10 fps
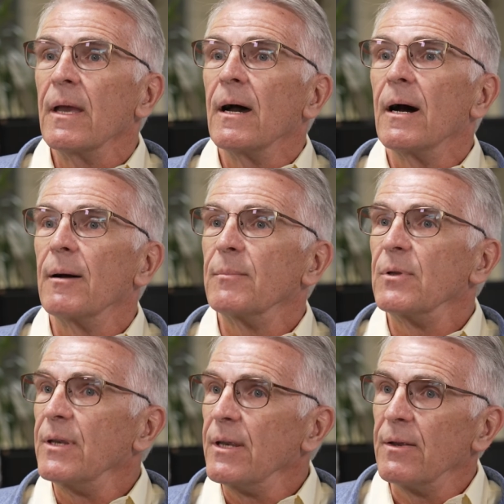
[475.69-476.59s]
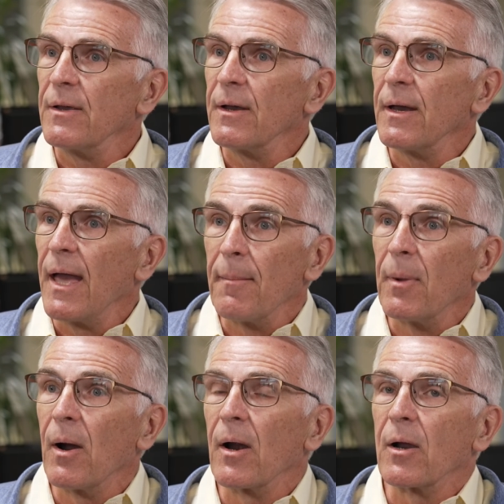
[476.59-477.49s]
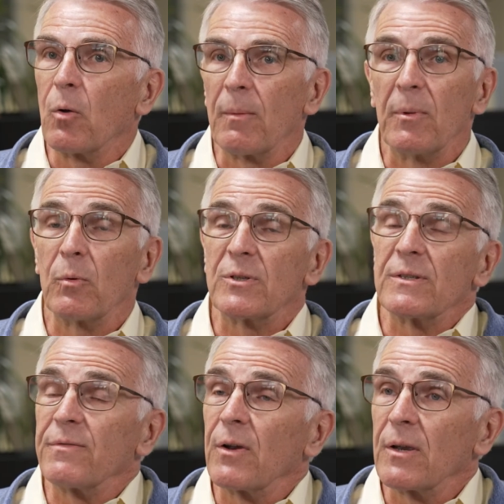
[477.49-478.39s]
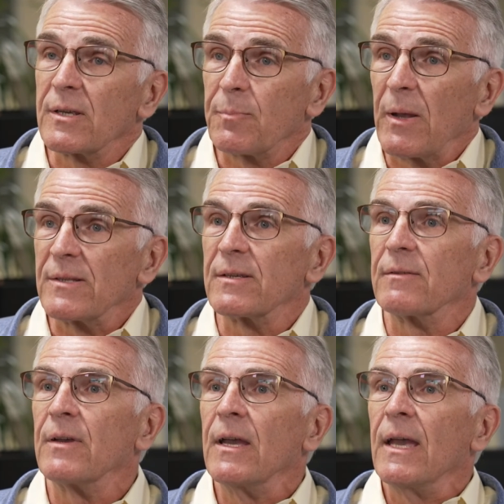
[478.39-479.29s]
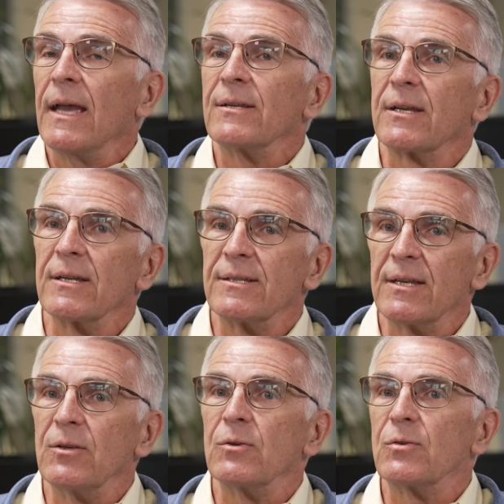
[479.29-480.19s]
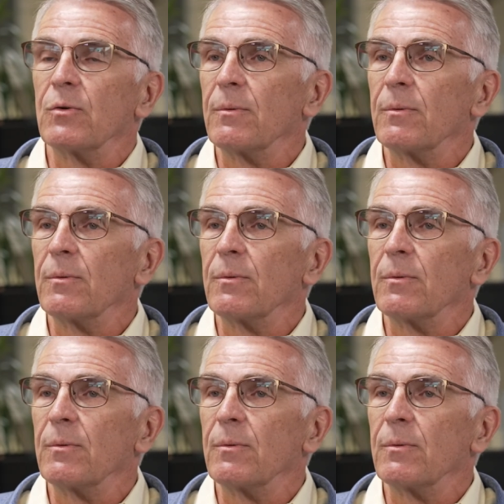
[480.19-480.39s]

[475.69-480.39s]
You need MR equipment, which is very expensive. And to continue to